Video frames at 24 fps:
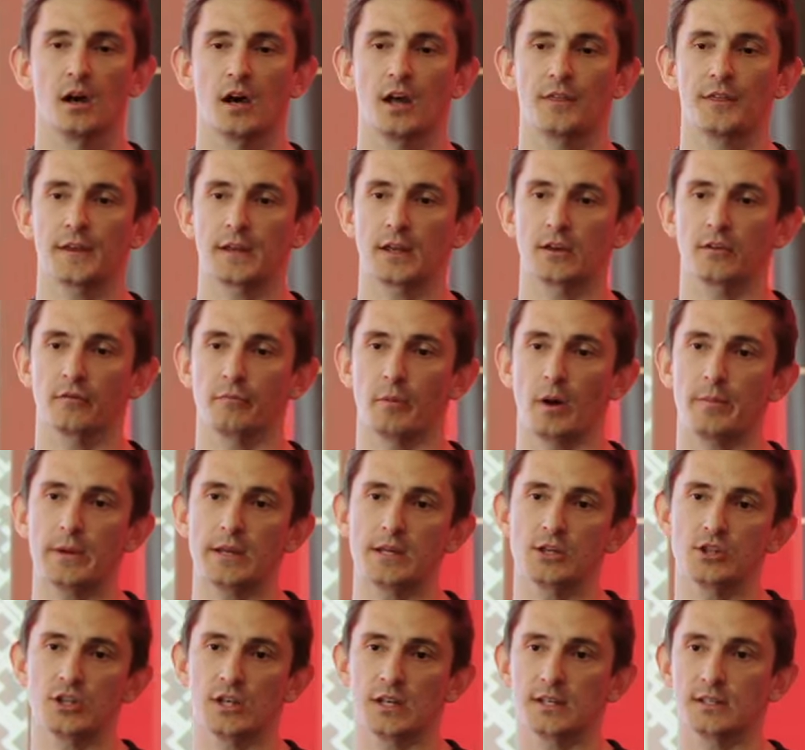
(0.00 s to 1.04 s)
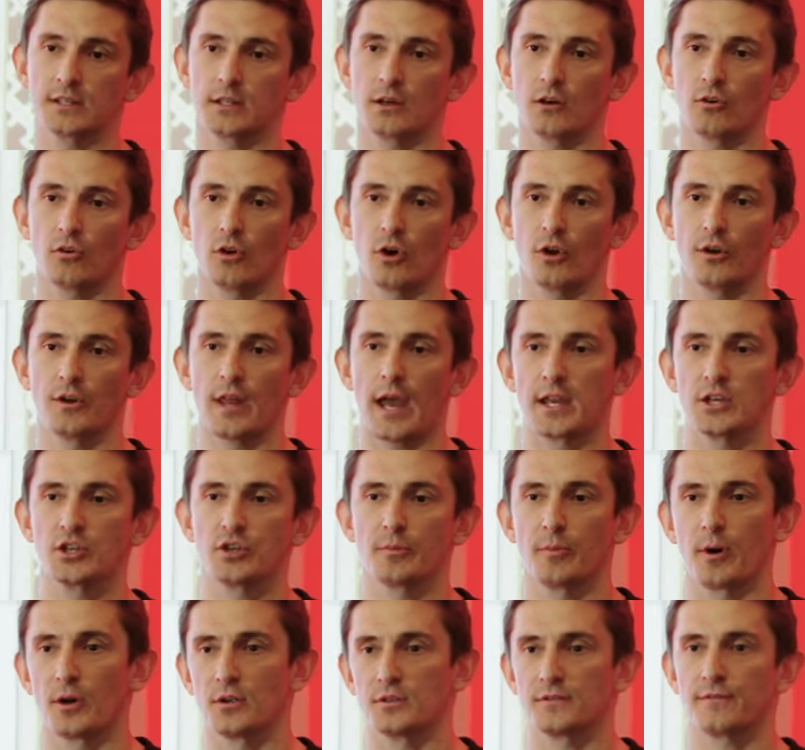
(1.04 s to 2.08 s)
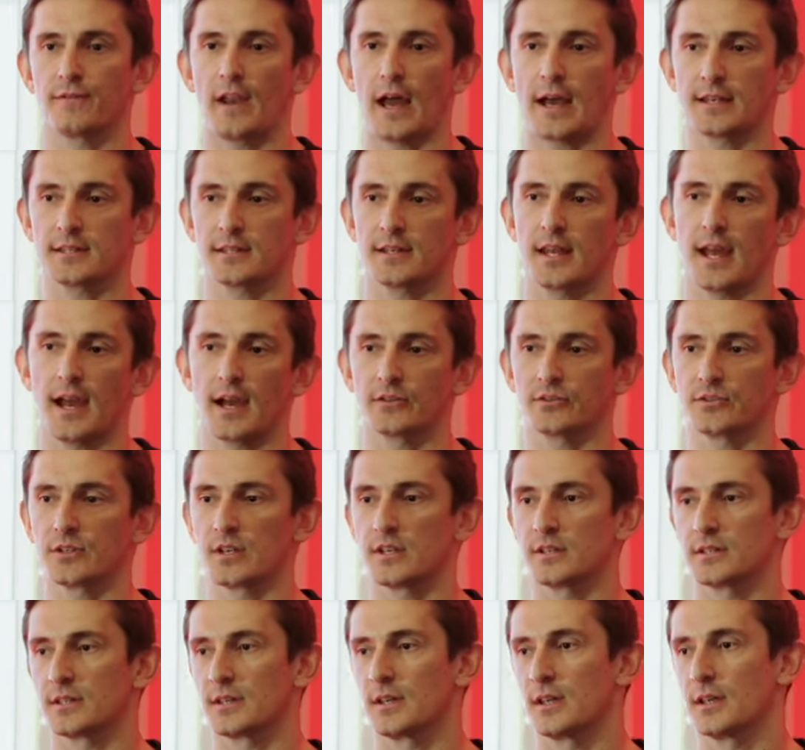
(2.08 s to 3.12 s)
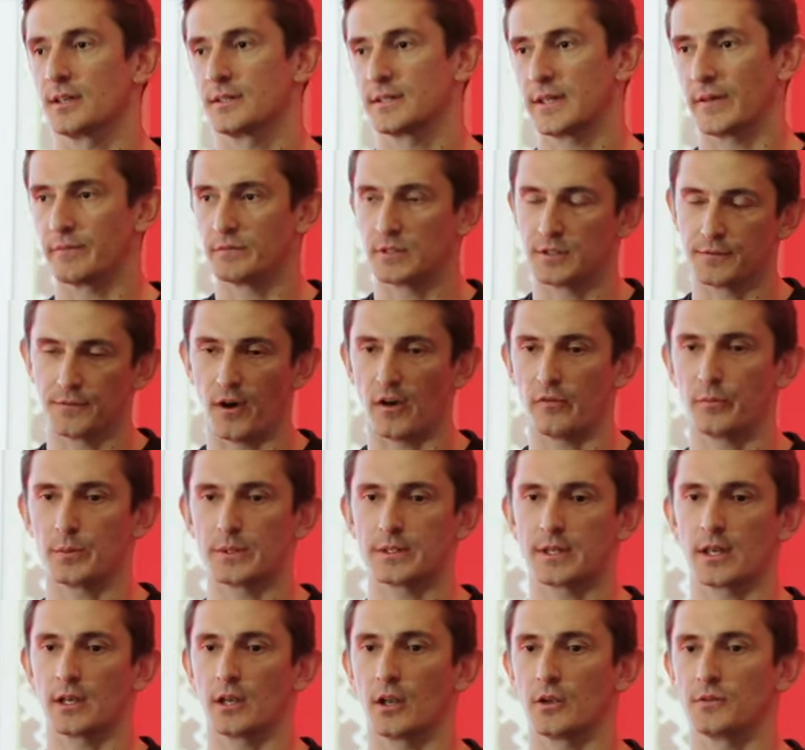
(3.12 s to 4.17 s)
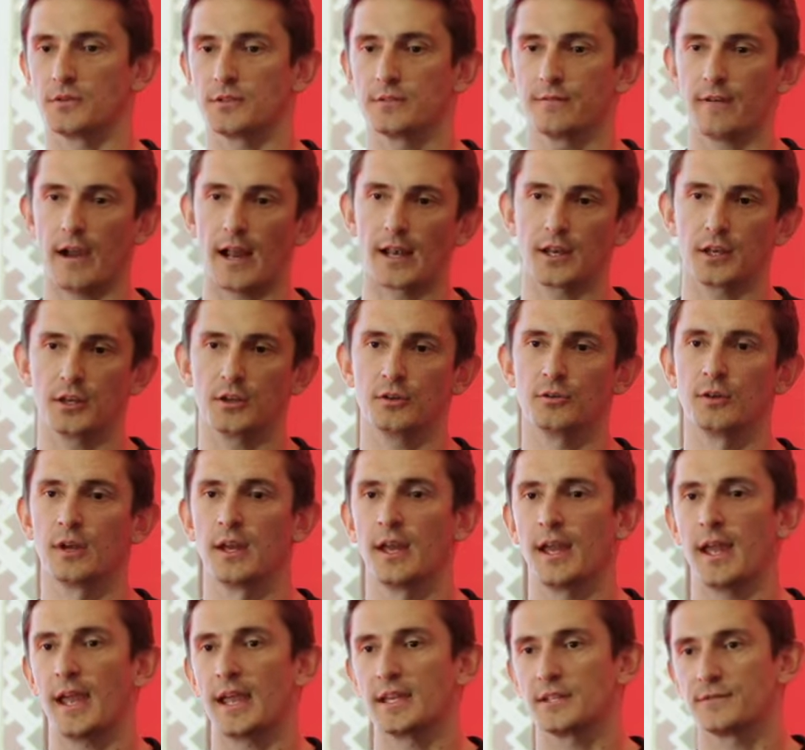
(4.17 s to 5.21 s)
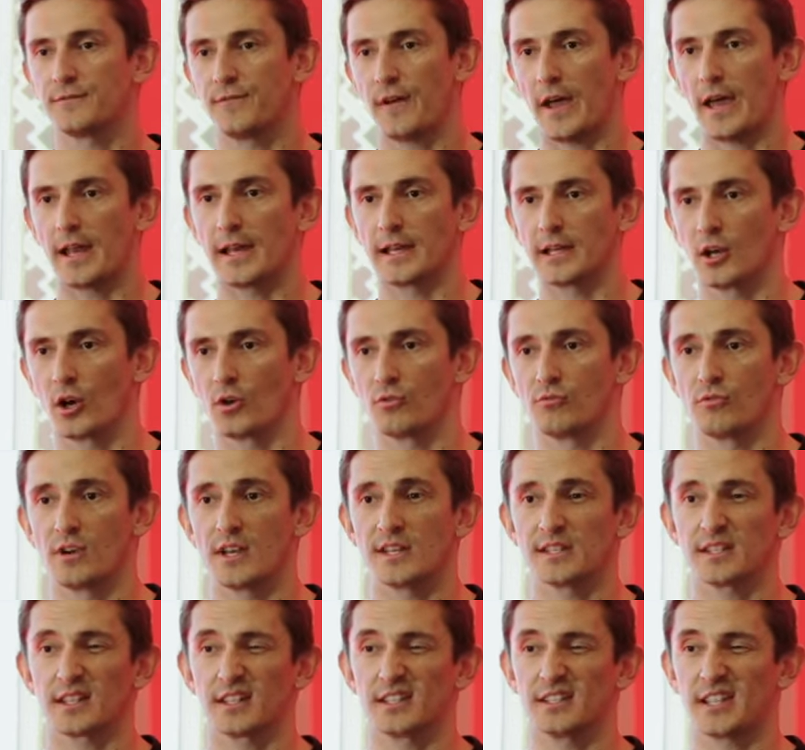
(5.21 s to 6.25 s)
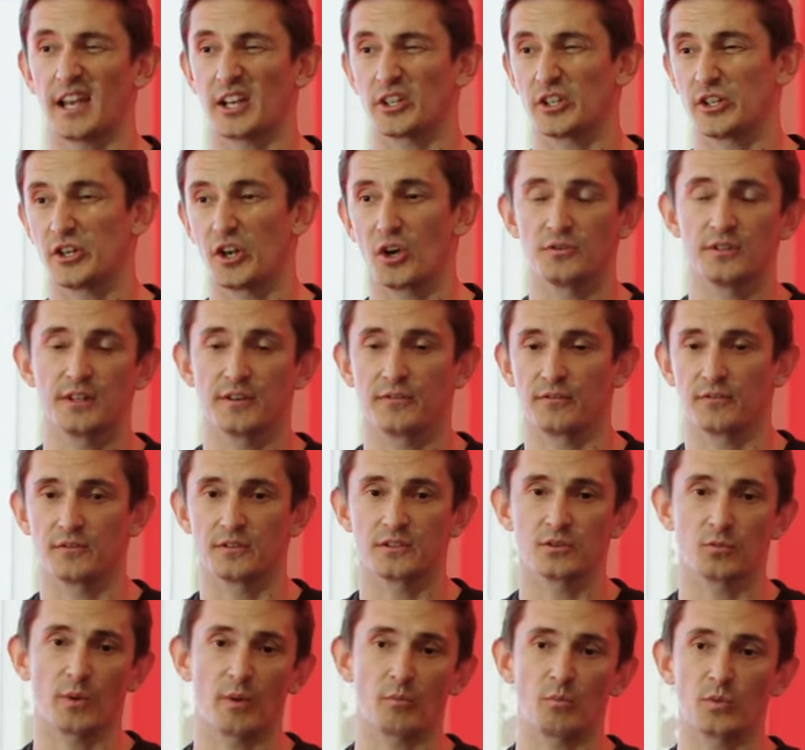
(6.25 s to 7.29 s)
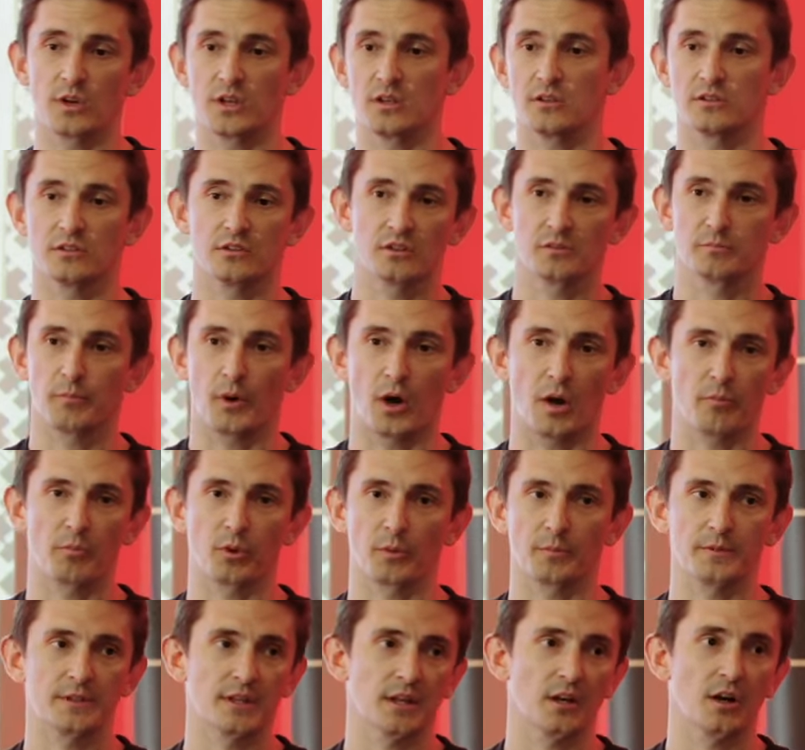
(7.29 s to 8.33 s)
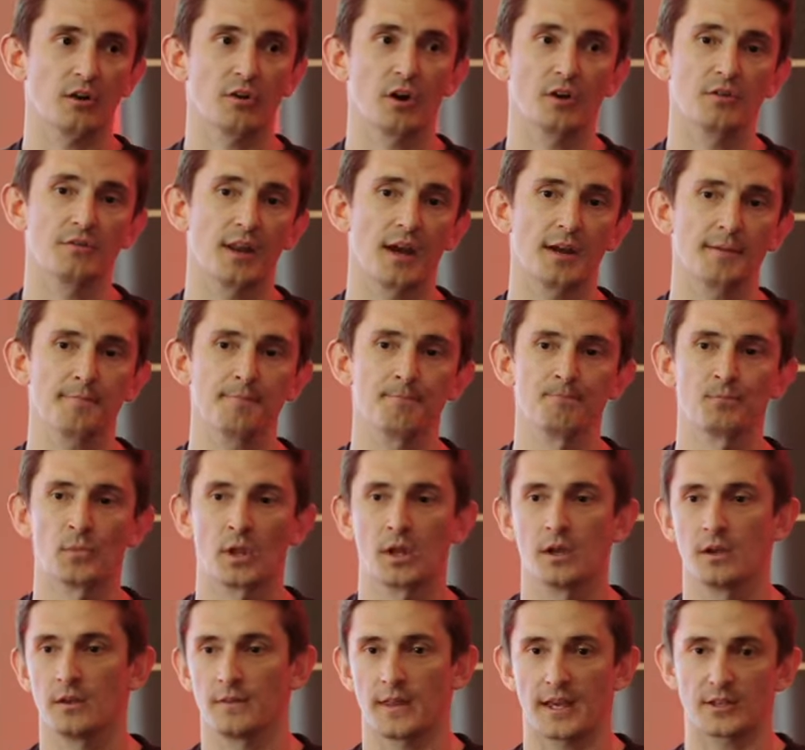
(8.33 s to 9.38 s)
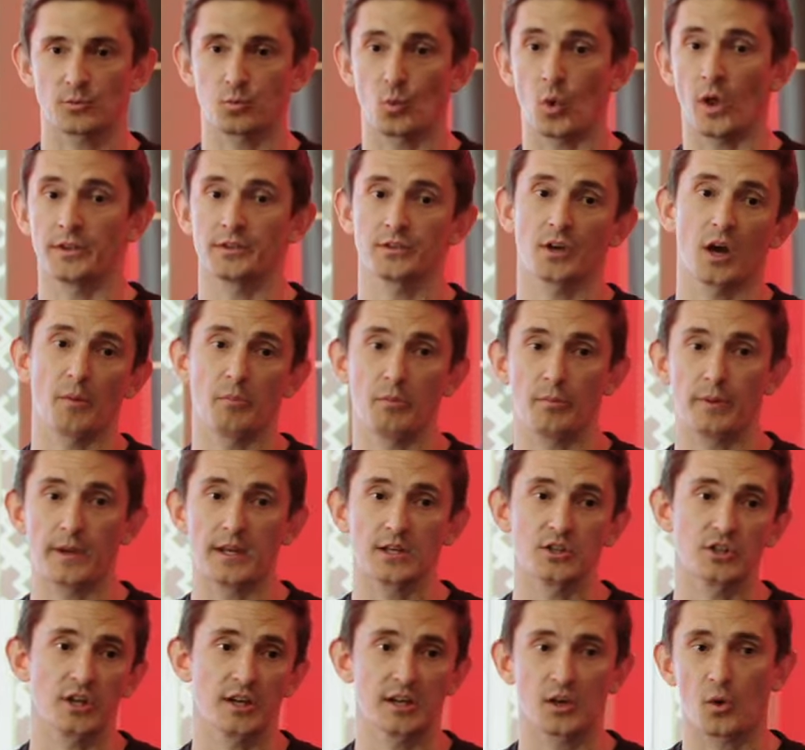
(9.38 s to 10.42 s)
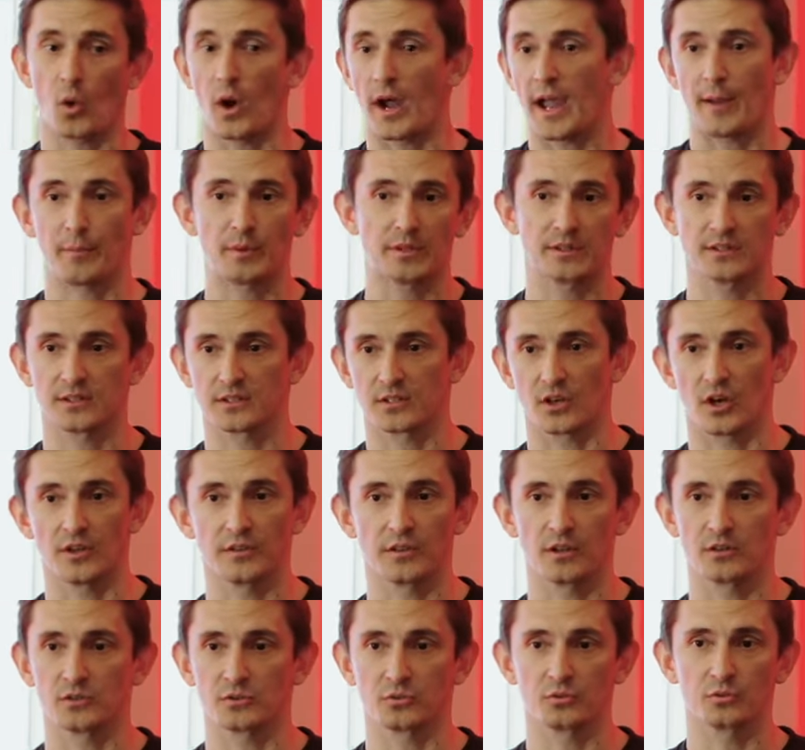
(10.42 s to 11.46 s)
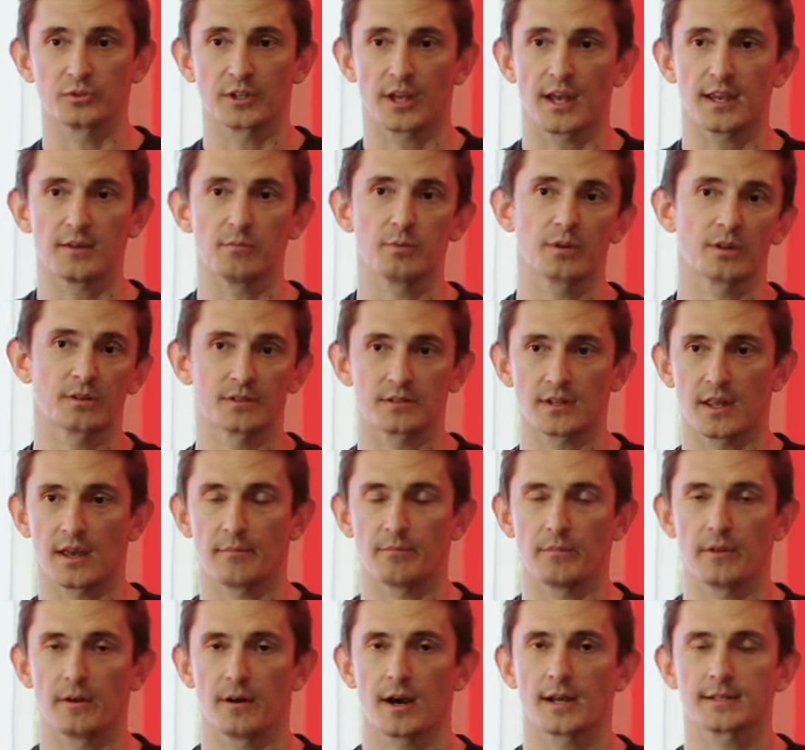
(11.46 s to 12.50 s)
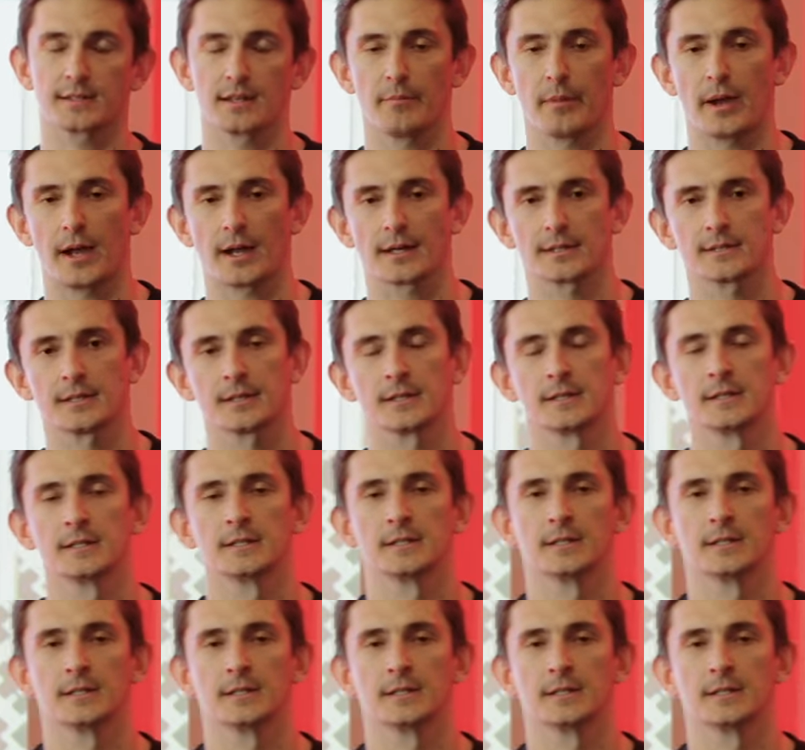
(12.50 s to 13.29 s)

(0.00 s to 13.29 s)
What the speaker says: I think of my PGs that are on HMOs, flats and houses, 75% loan to value. It's fairly low risk and it's actually no different to when we used to just buy property in our own name. That's one type of PG, quite happy to sign those all day because they're asset backed.